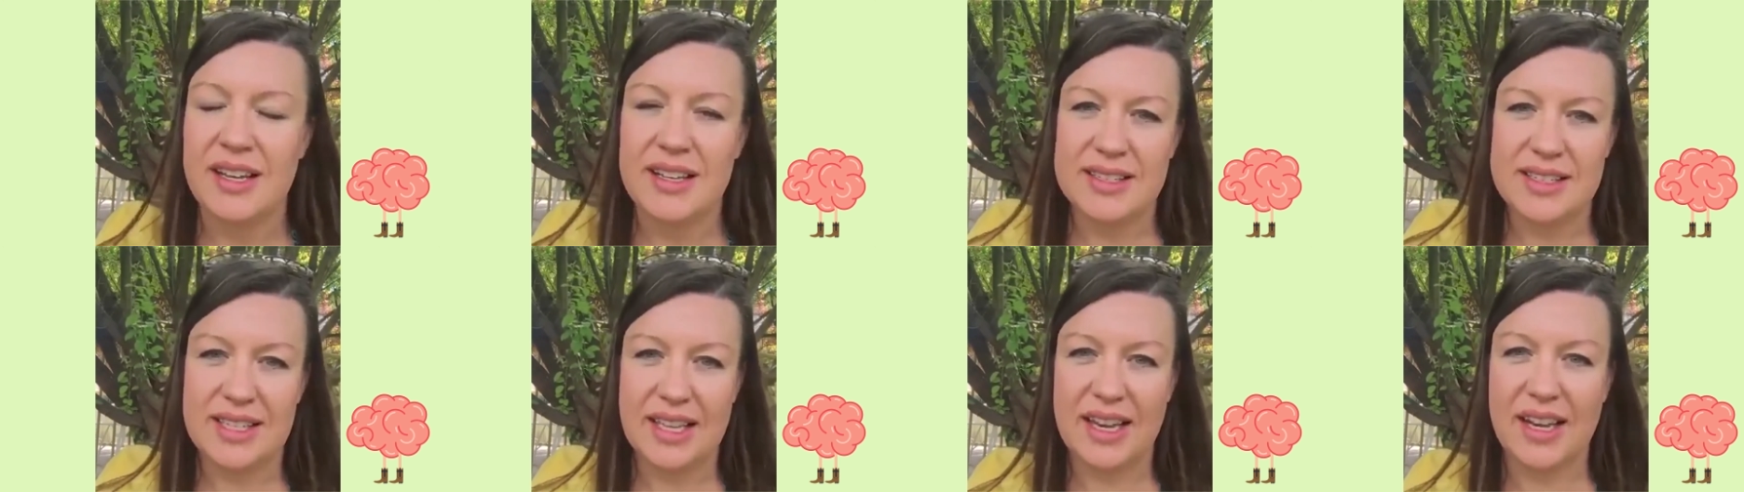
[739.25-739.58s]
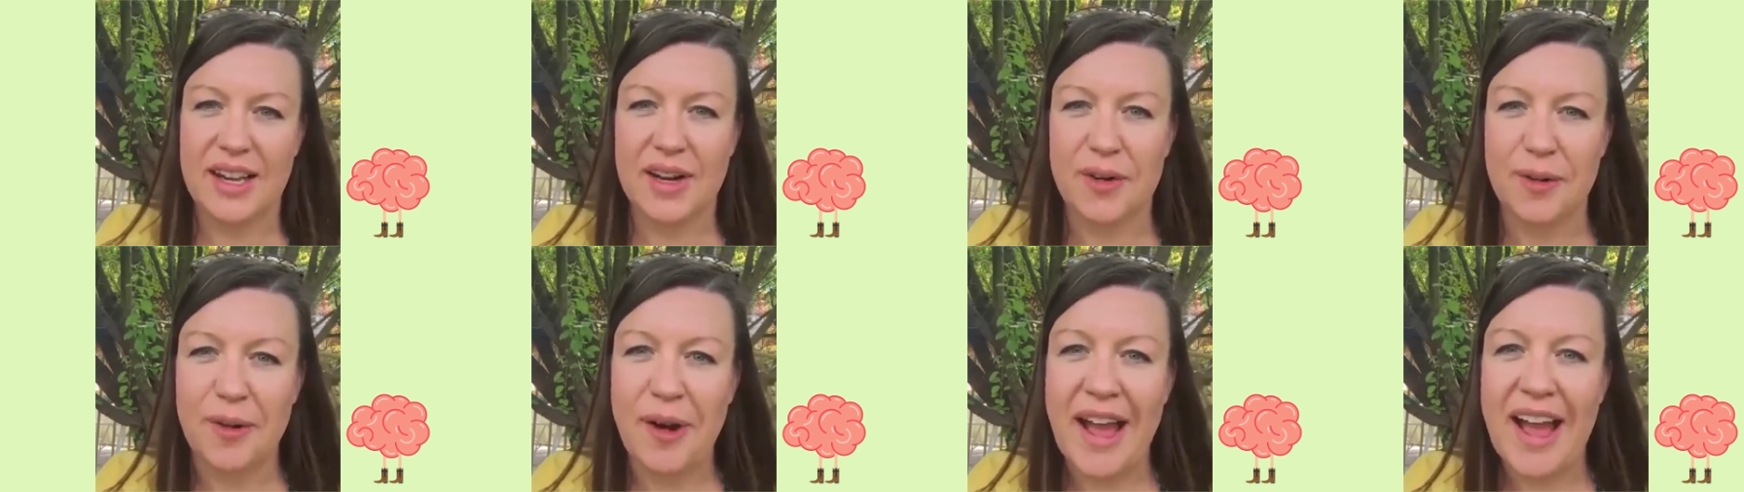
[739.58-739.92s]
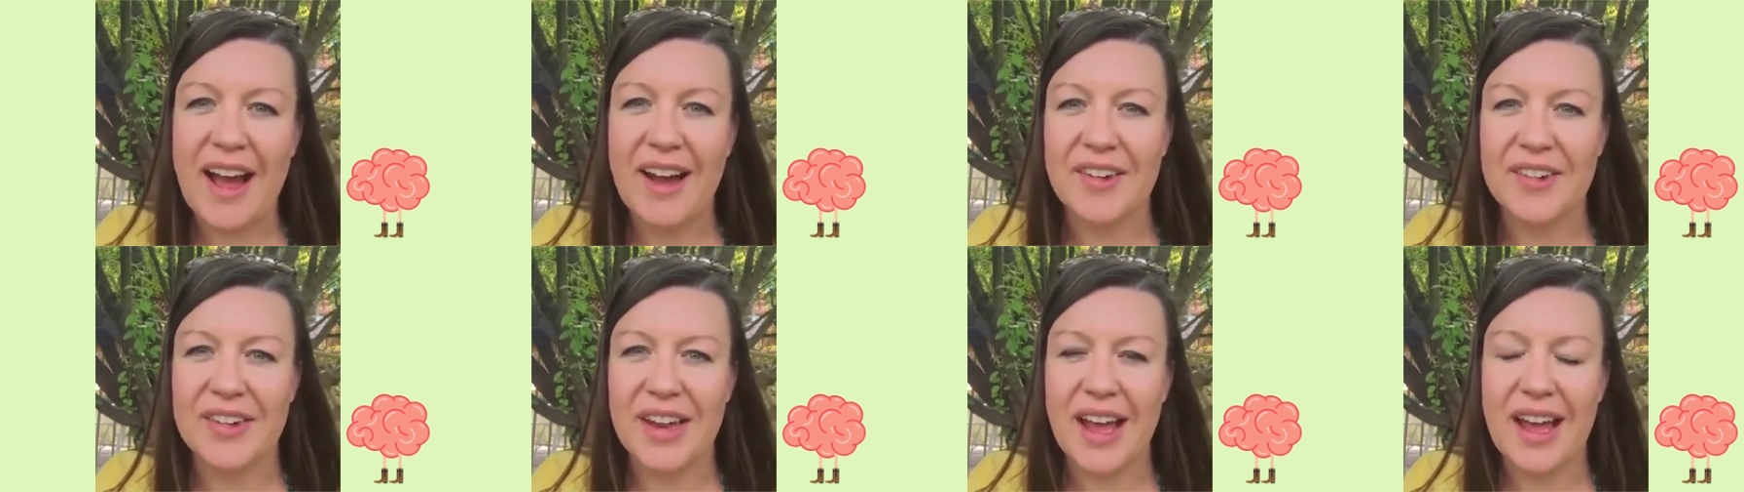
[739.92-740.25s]
sitting
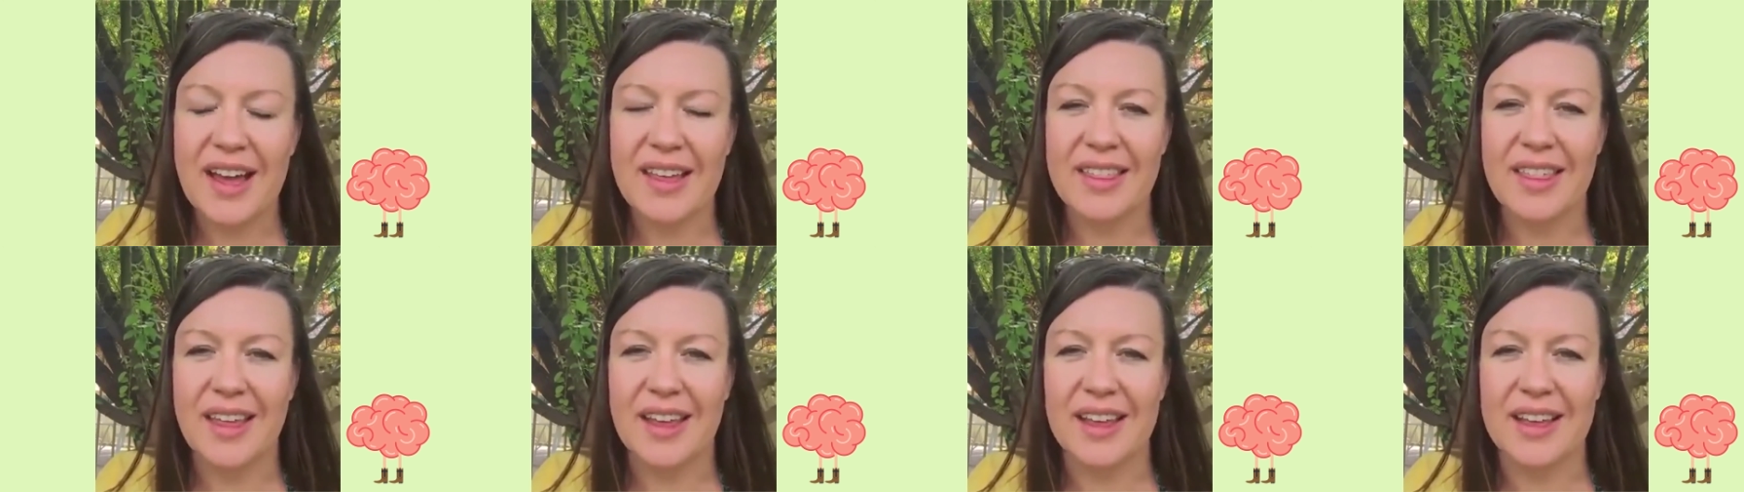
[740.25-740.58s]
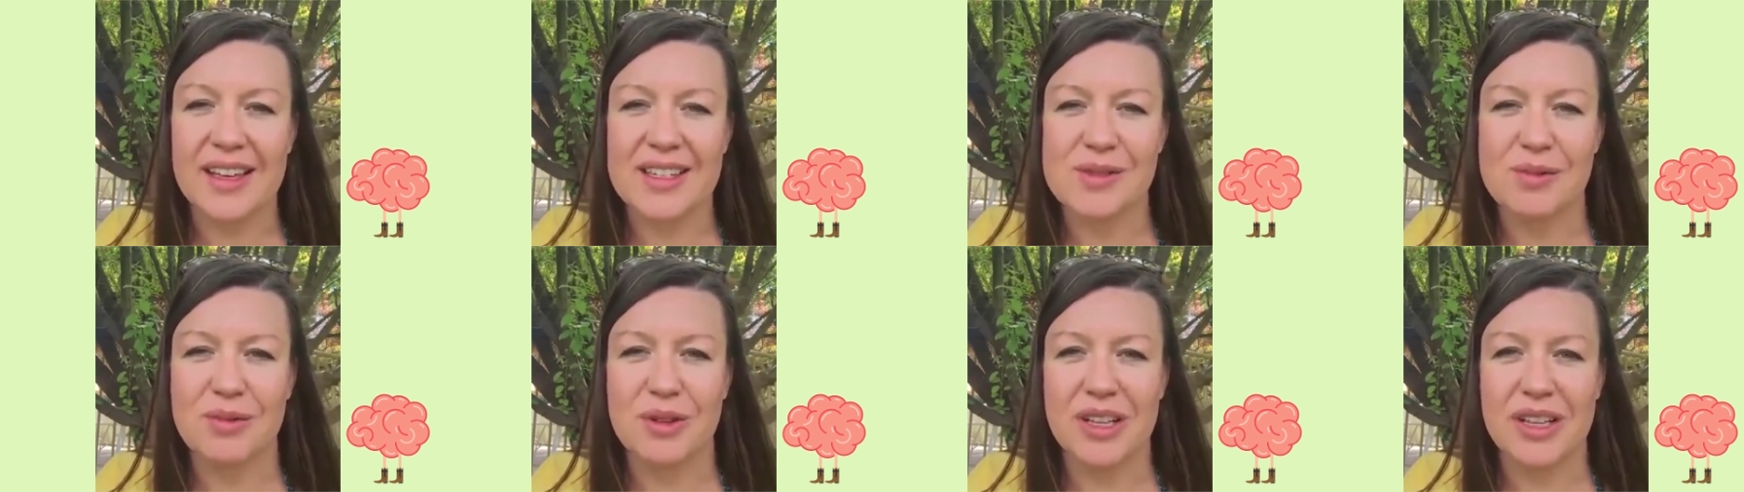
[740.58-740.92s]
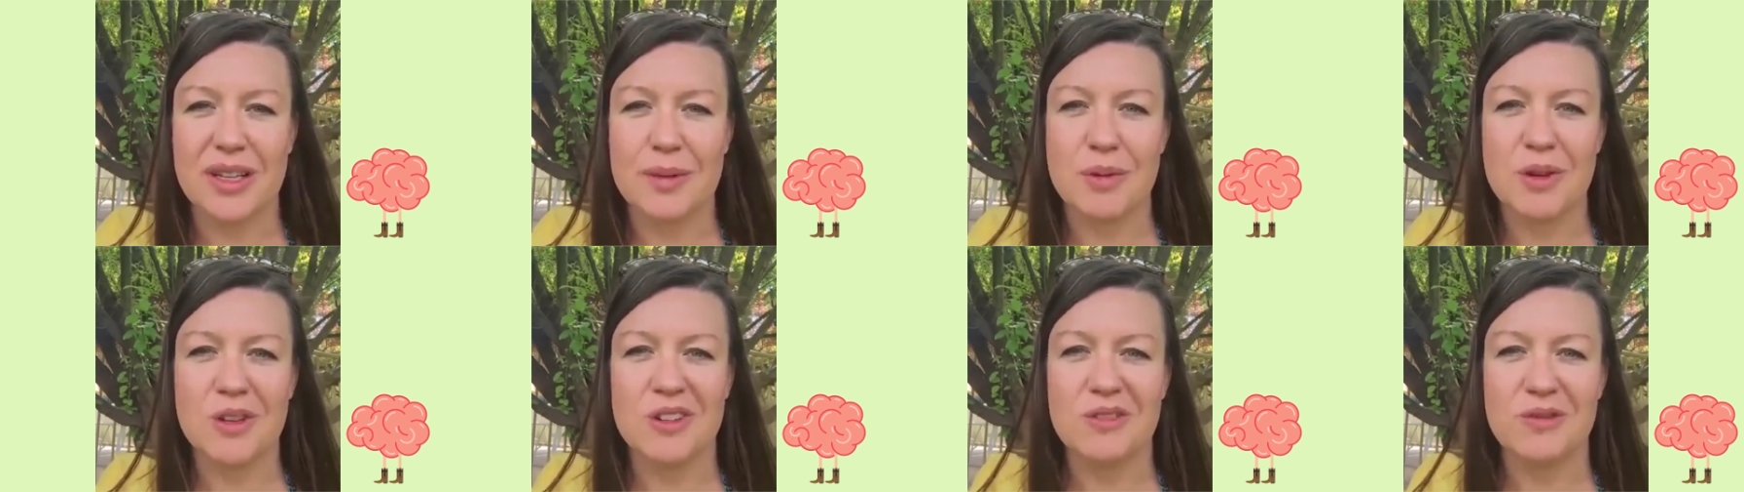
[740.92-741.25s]
around, I think, is really
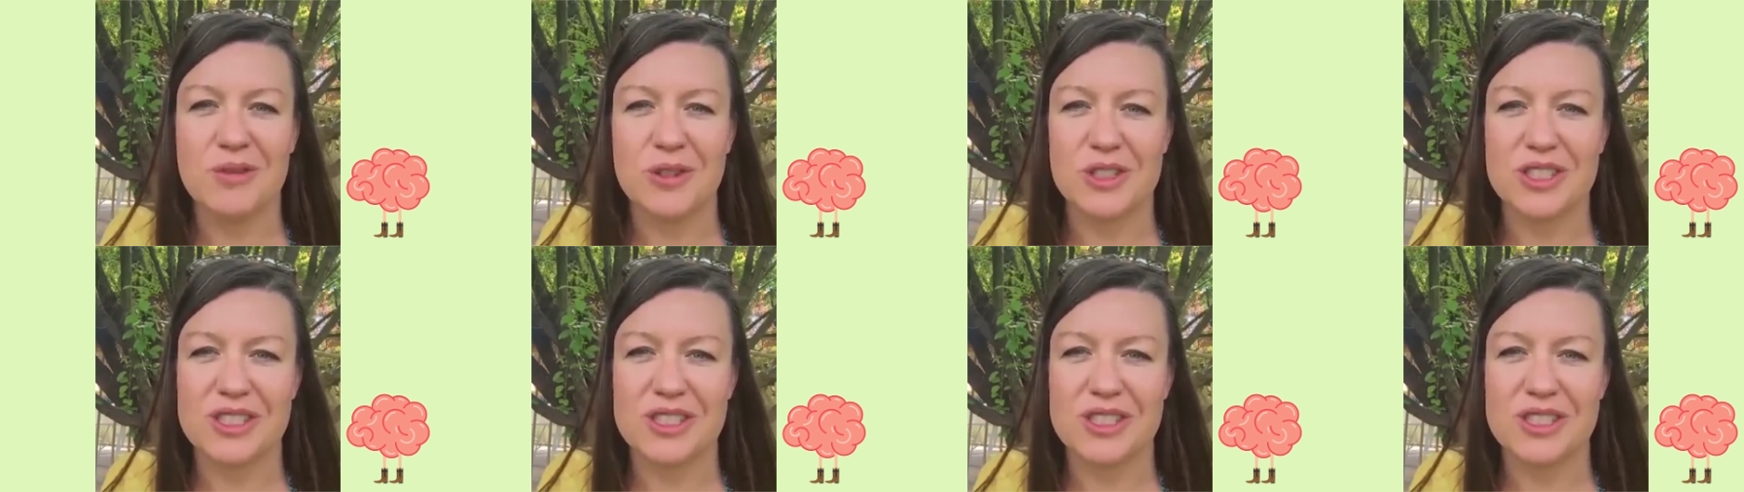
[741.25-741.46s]
beautiful.